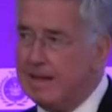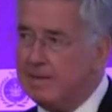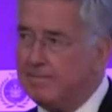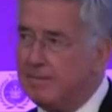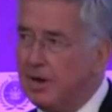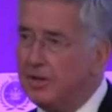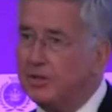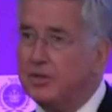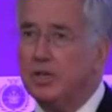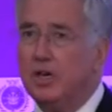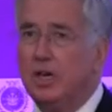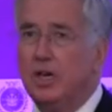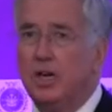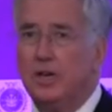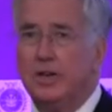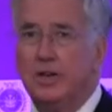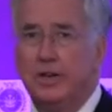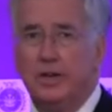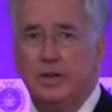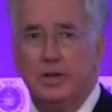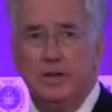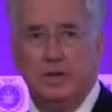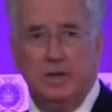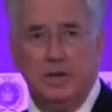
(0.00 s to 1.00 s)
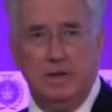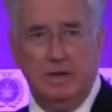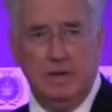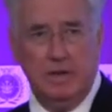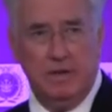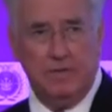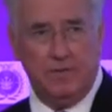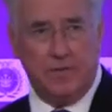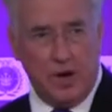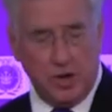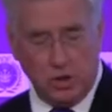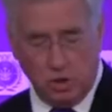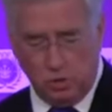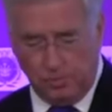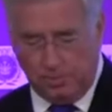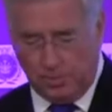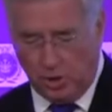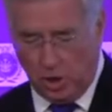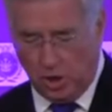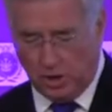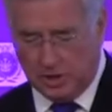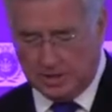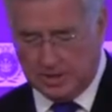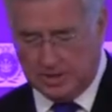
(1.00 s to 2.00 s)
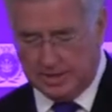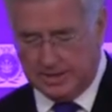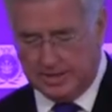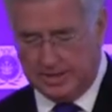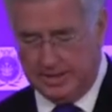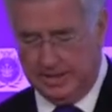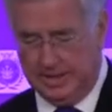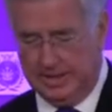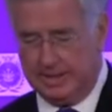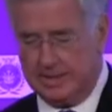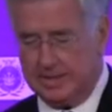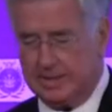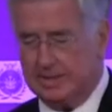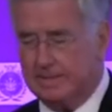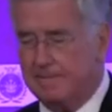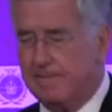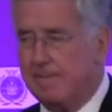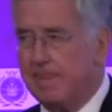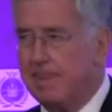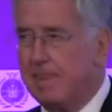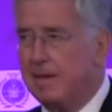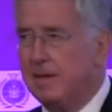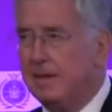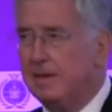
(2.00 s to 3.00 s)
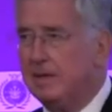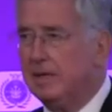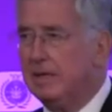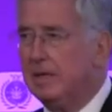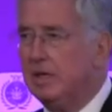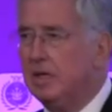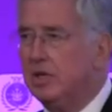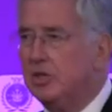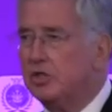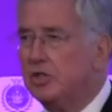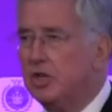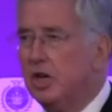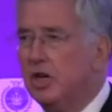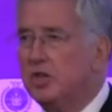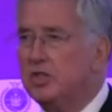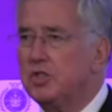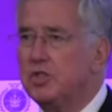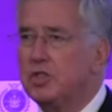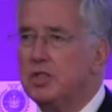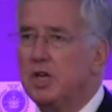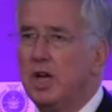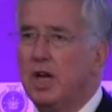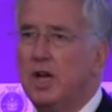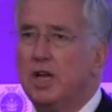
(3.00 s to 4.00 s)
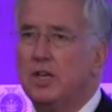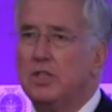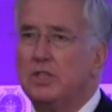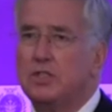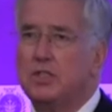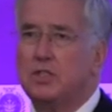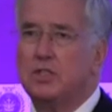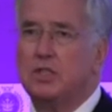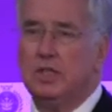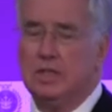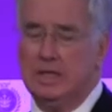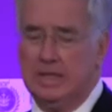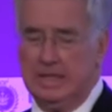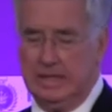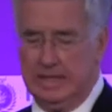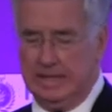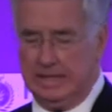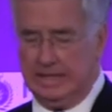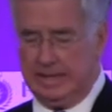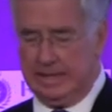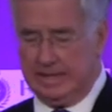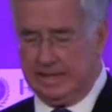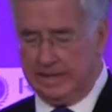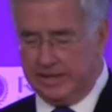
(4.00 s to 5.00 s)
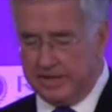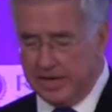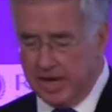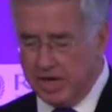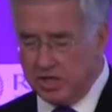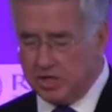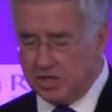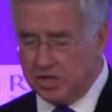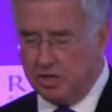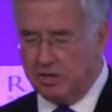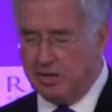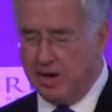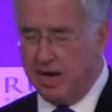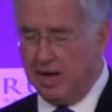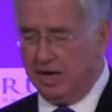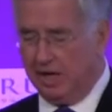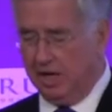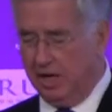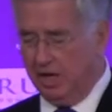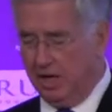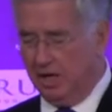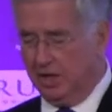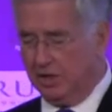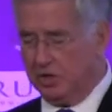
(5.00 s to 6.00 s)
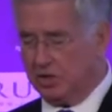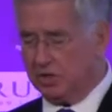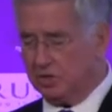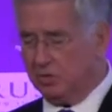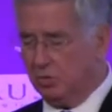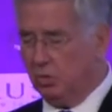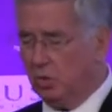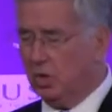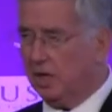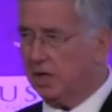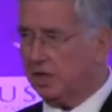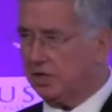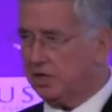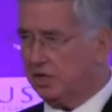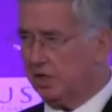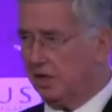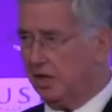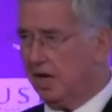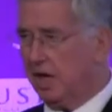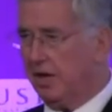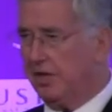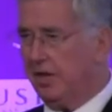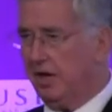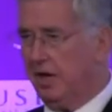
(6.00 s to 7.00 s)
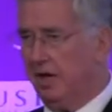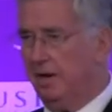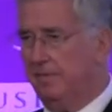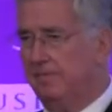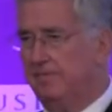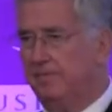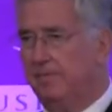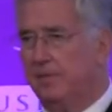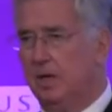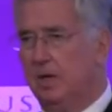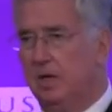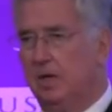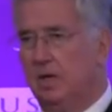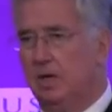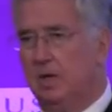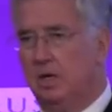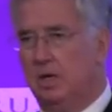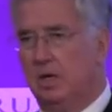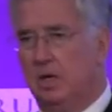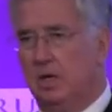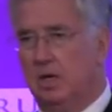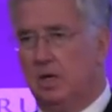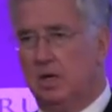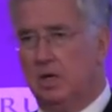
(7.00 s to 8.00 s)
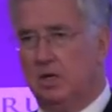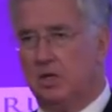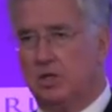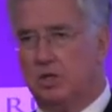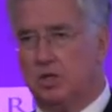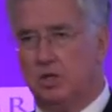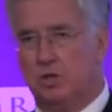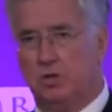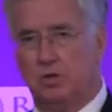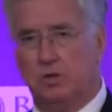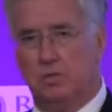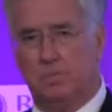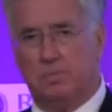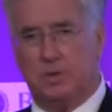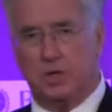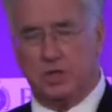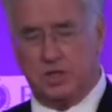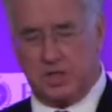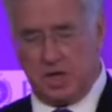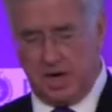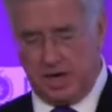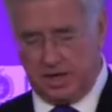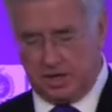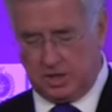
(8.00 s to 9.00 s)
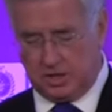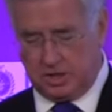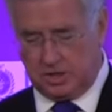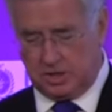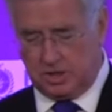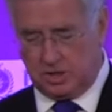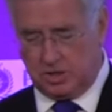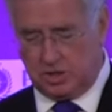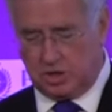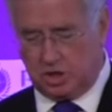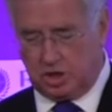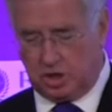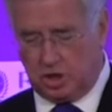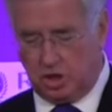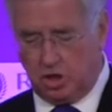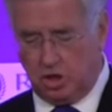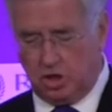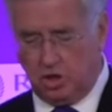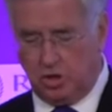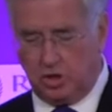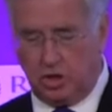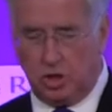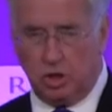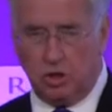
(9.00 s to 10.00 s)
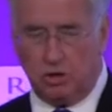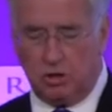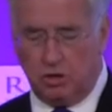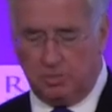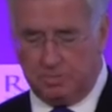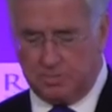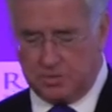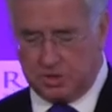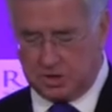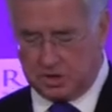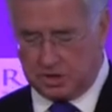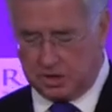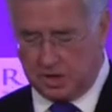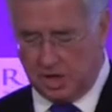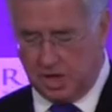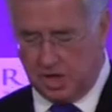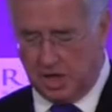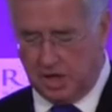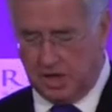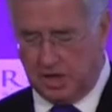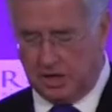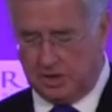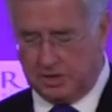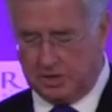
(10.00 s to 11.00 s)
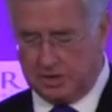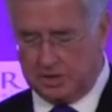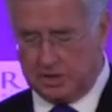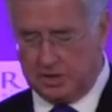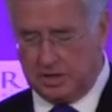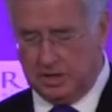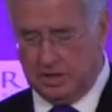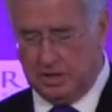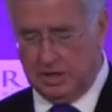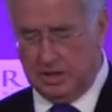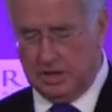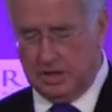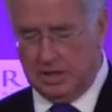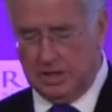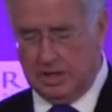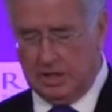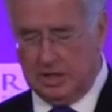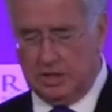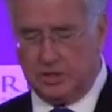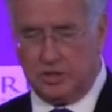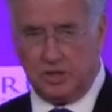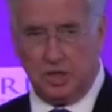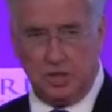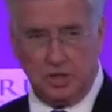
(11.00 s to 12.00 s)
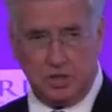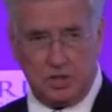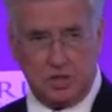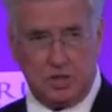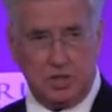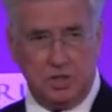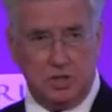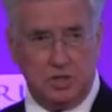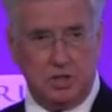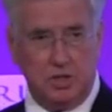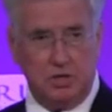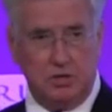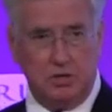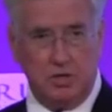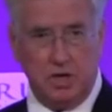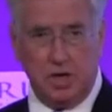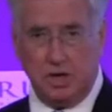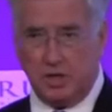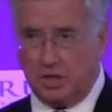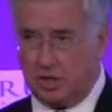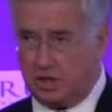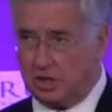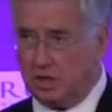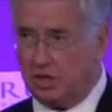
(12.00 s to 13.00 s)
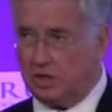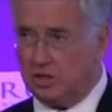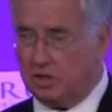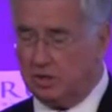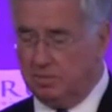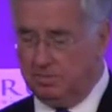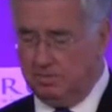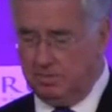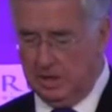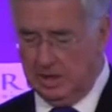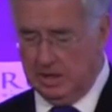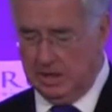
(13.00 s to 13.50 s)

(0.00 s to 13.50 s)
My third and final point is this. Just as NATO allies work together to protect and secure Europe's skies, just as the United Kingdom